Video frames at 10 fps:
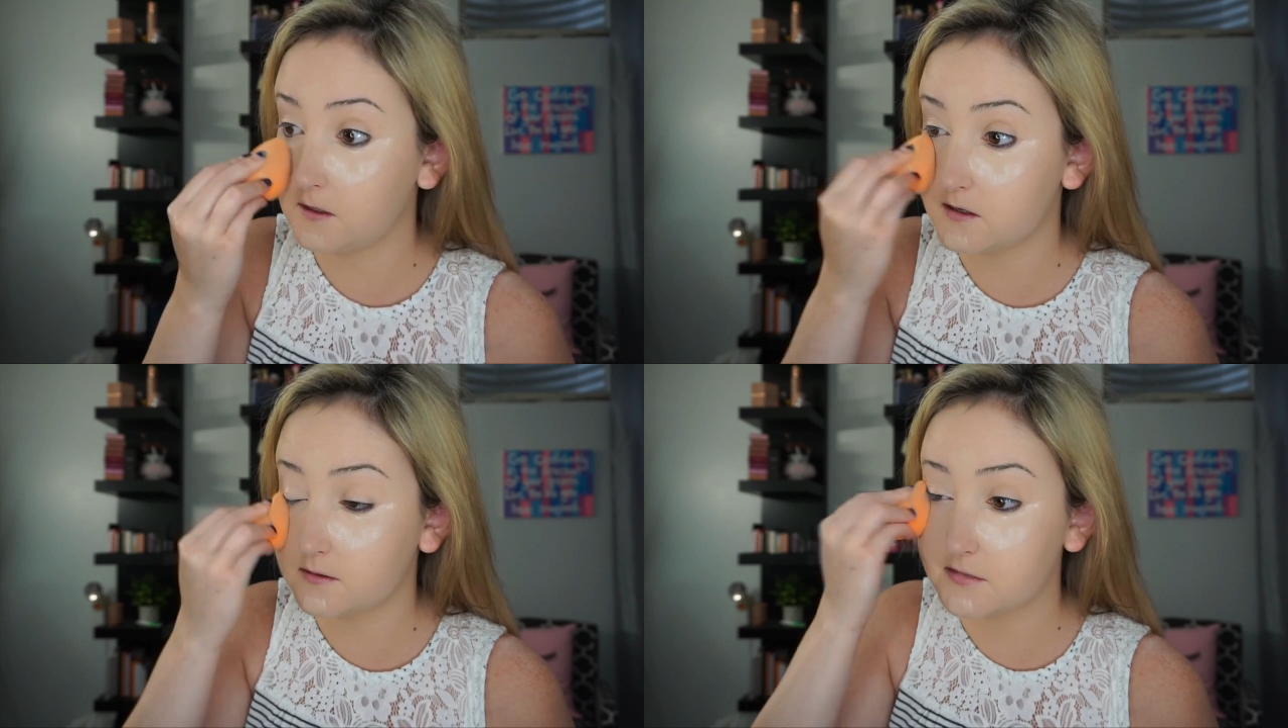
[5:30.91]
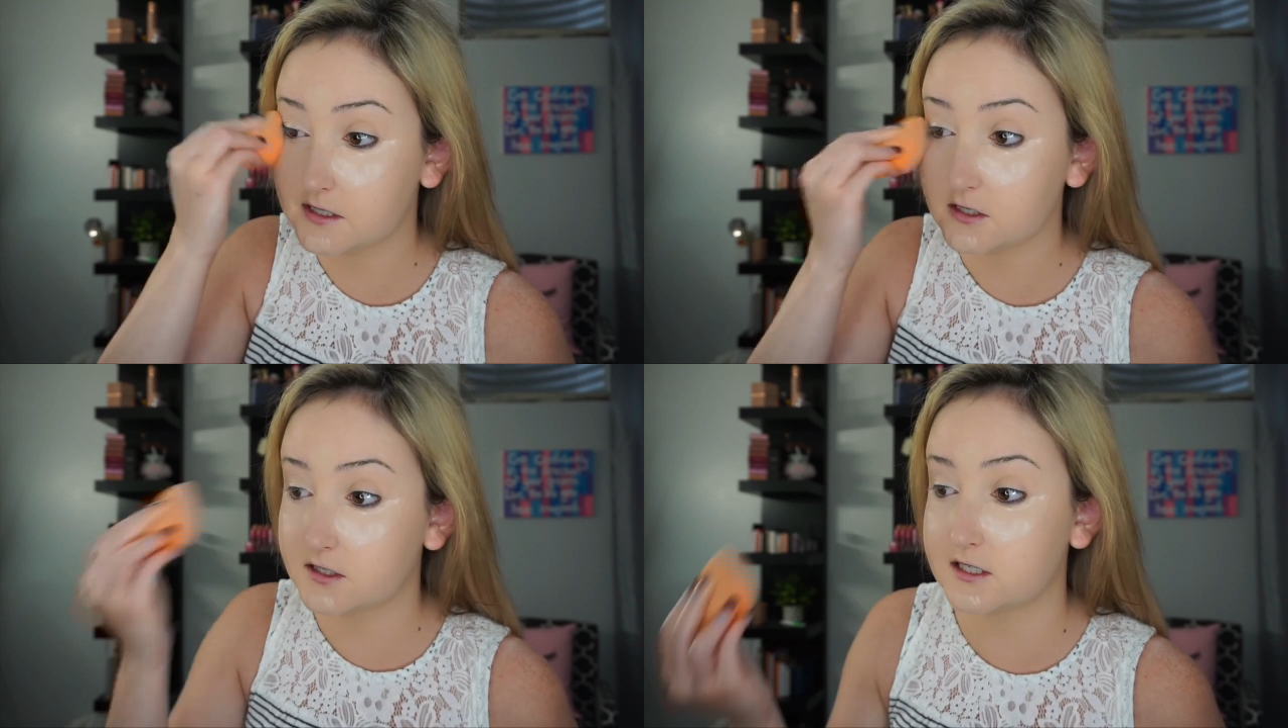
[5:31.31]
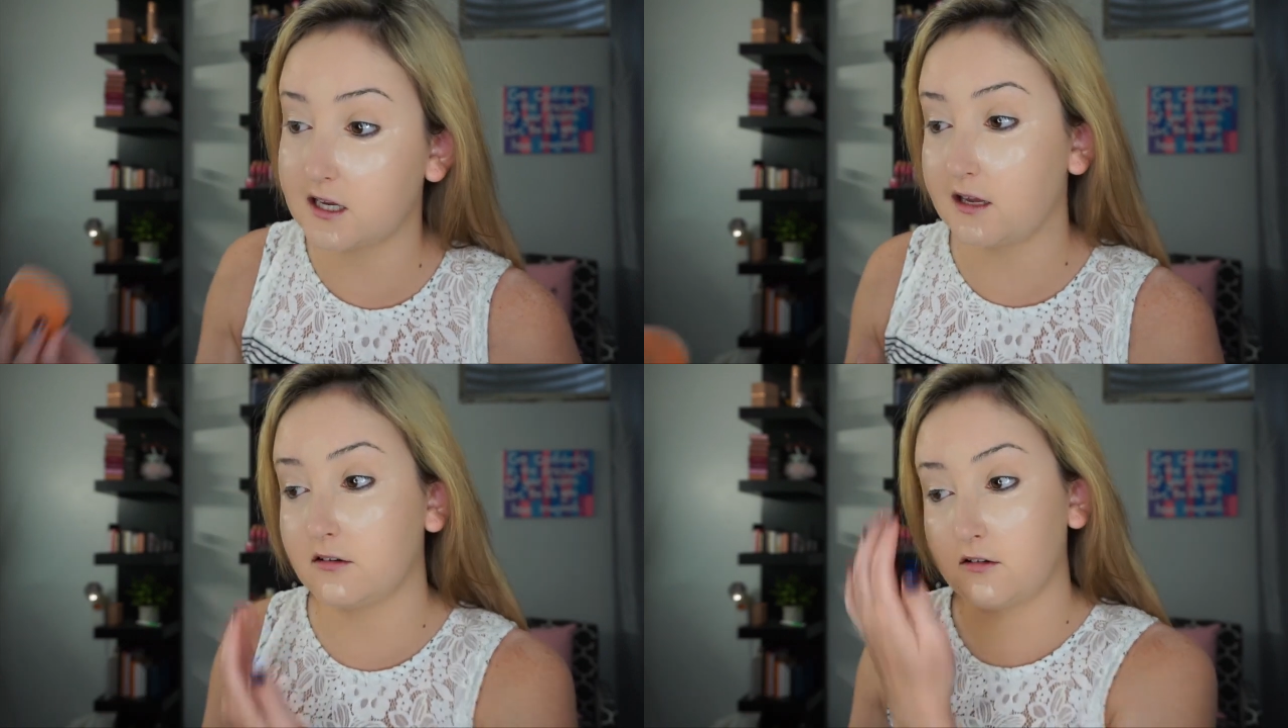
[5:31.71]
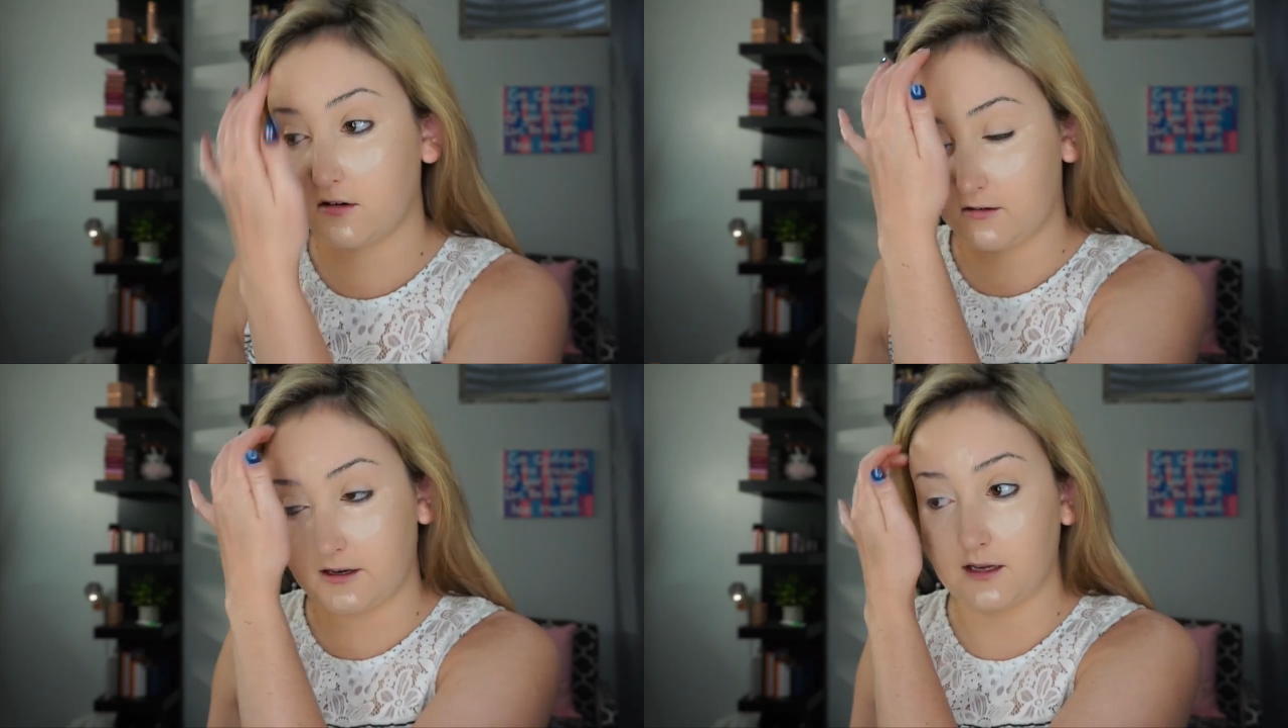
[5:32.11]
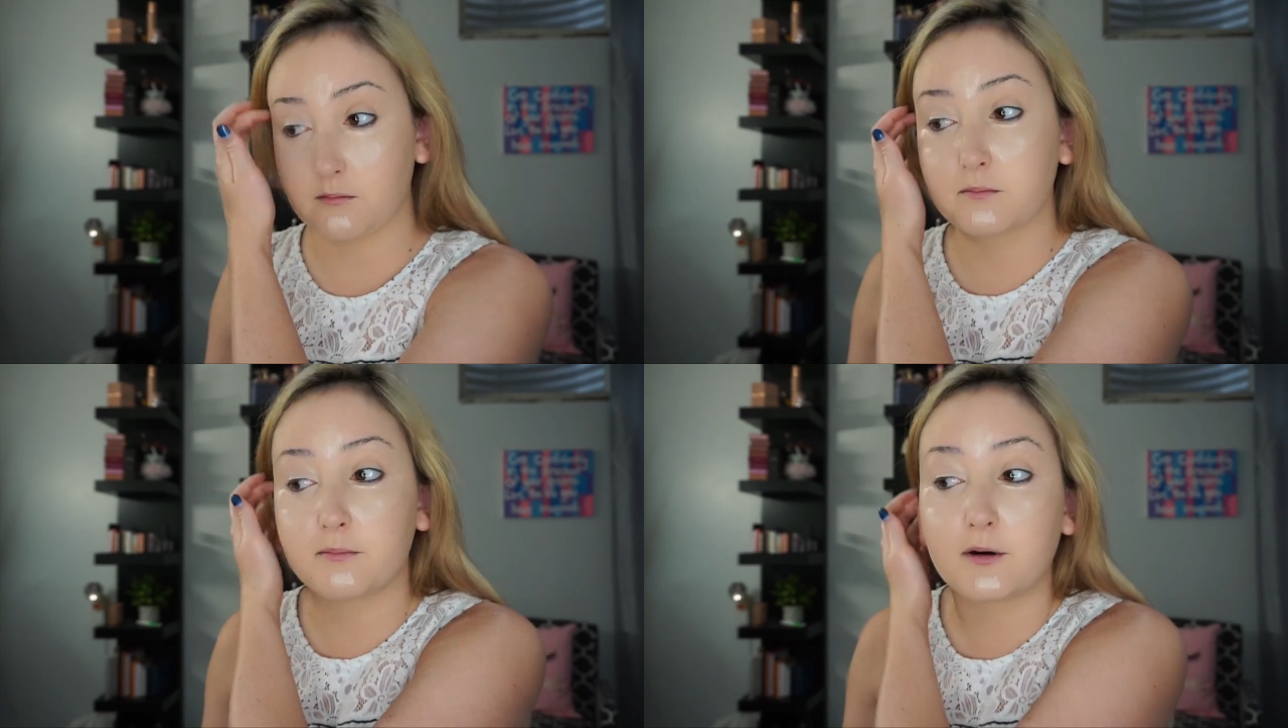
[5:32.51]
It just makes your skin look
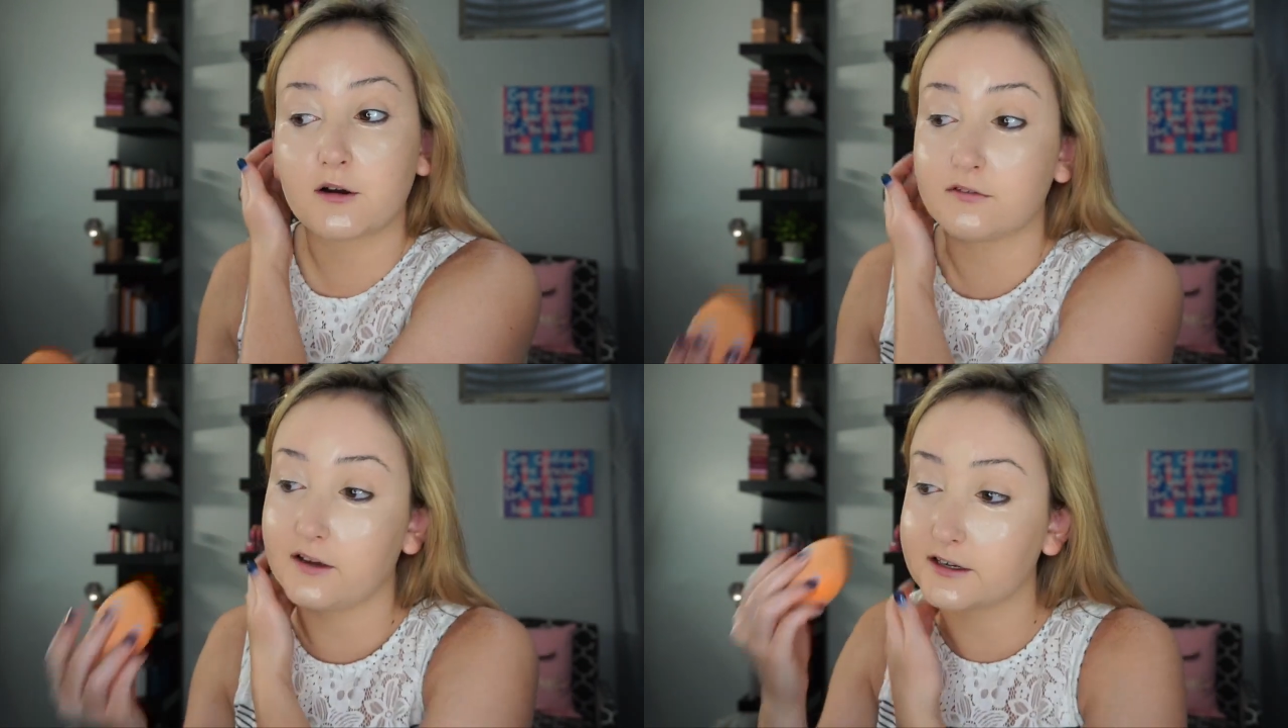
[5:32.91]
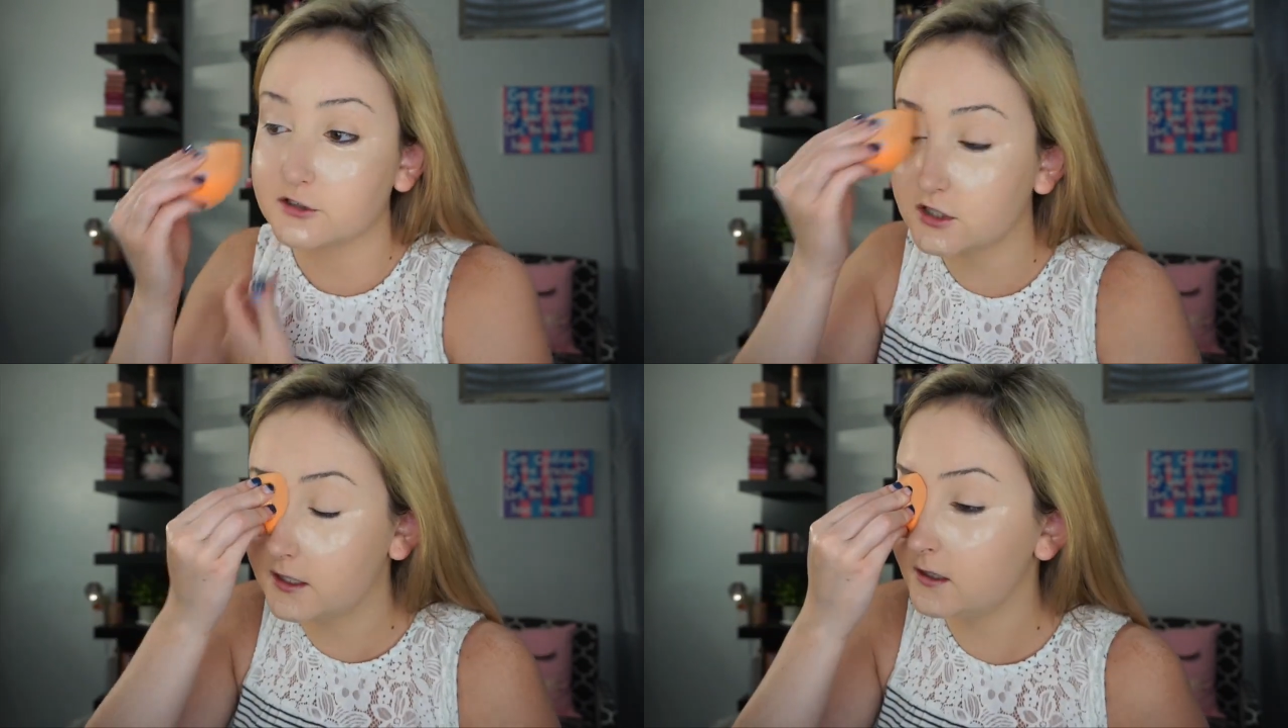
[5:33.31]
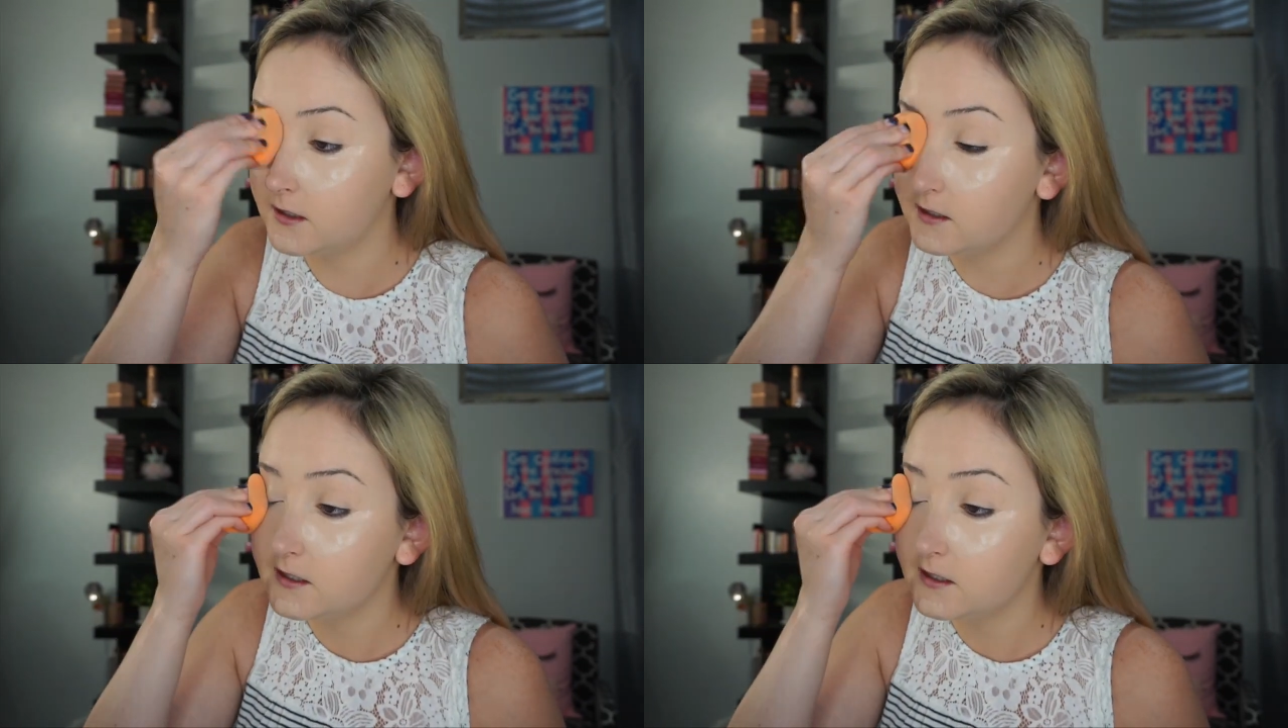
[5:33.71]
like perfection.